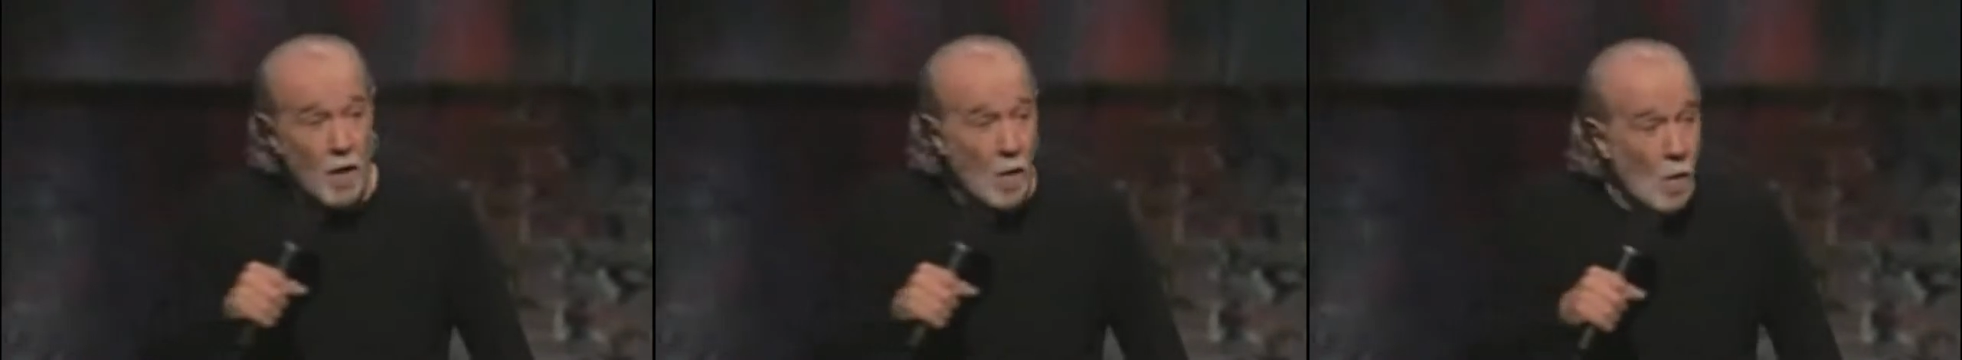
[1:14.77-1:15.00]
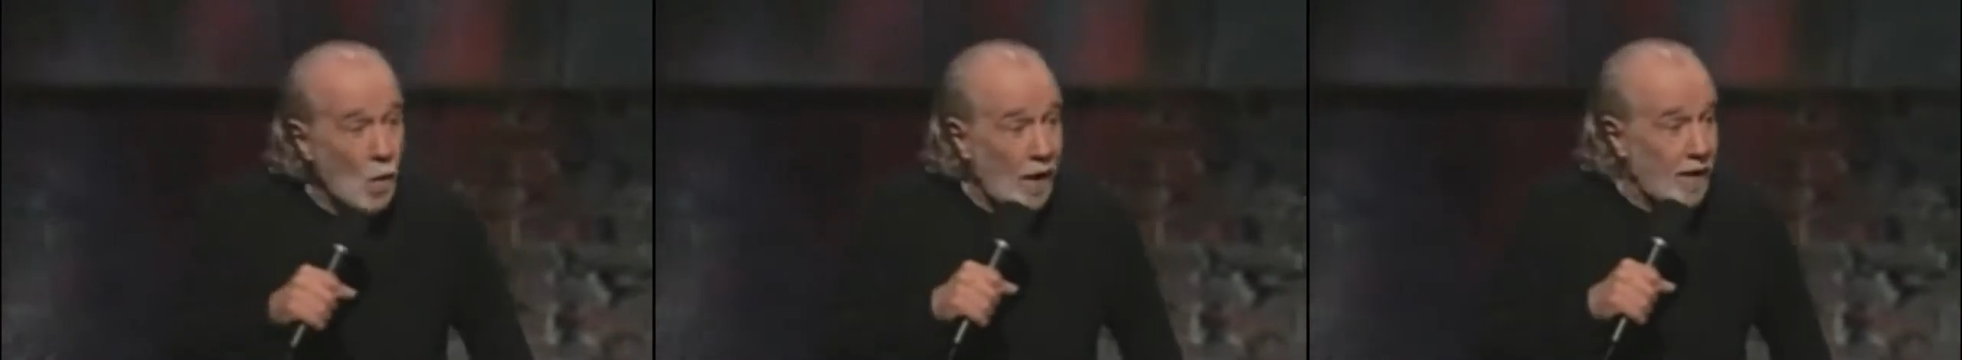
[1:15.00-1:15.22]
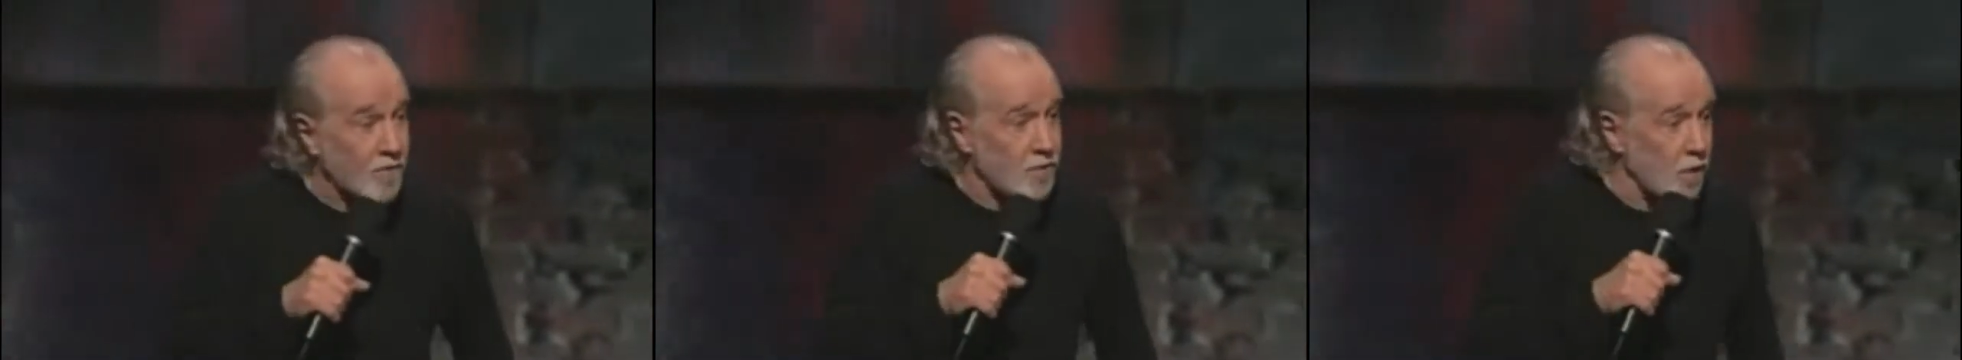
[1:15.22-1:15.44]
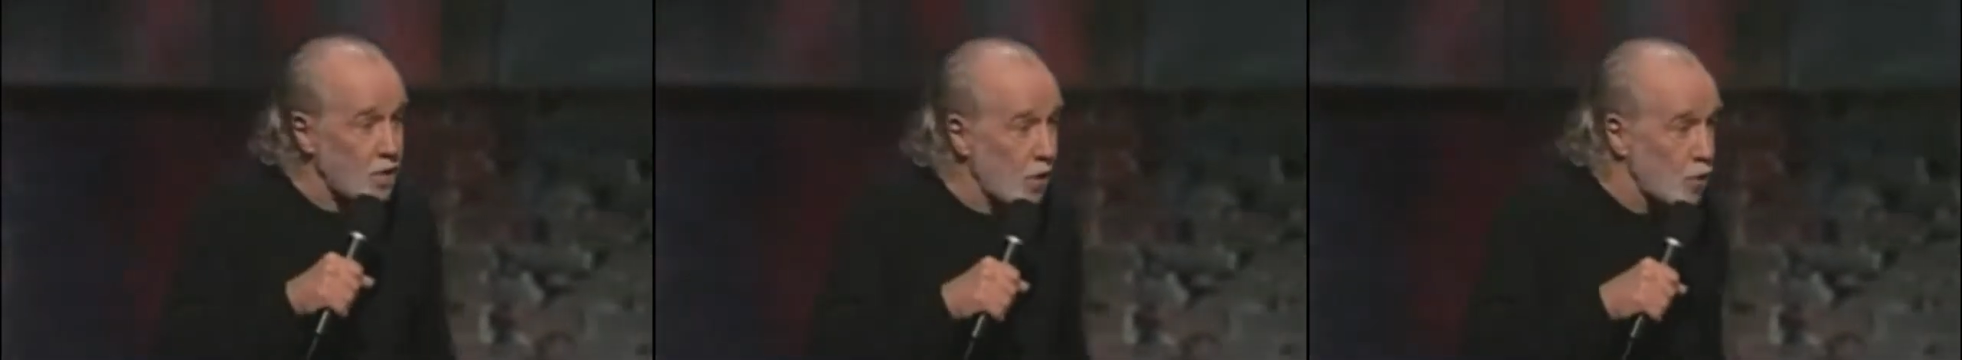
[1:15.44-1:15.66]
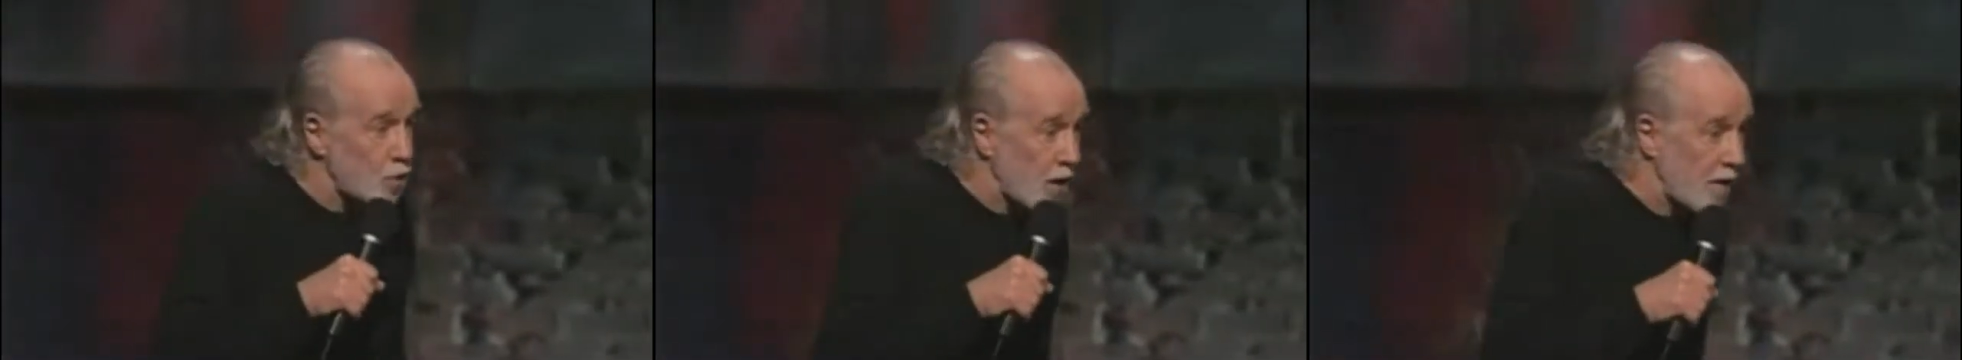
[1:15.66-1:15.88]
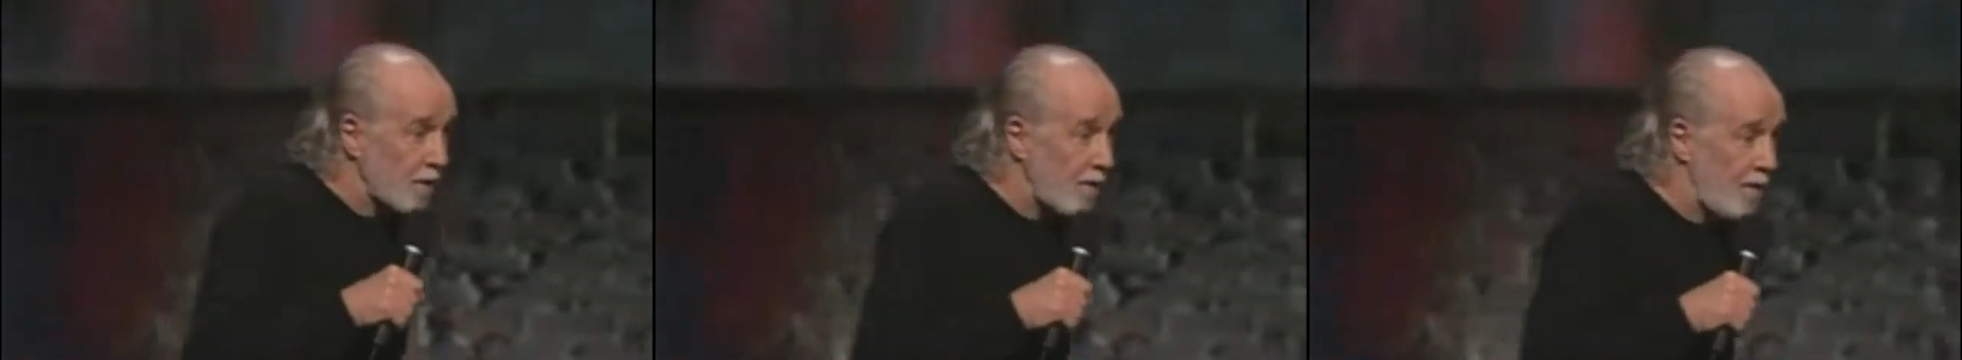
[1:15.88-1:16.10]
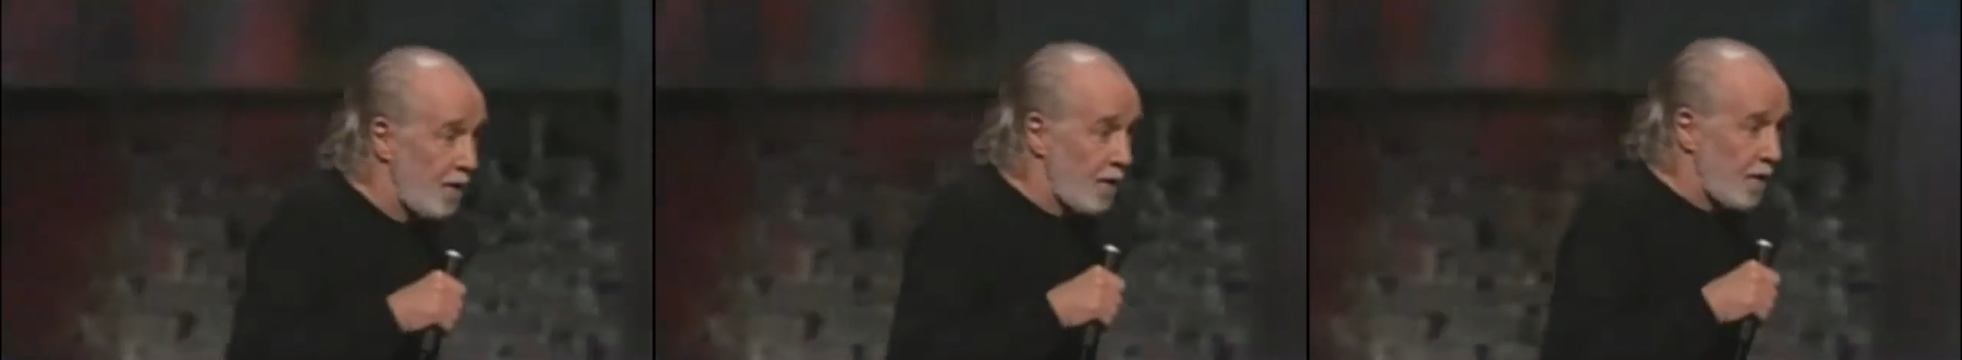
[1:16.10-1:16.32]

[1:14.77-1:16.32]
of the whole execution.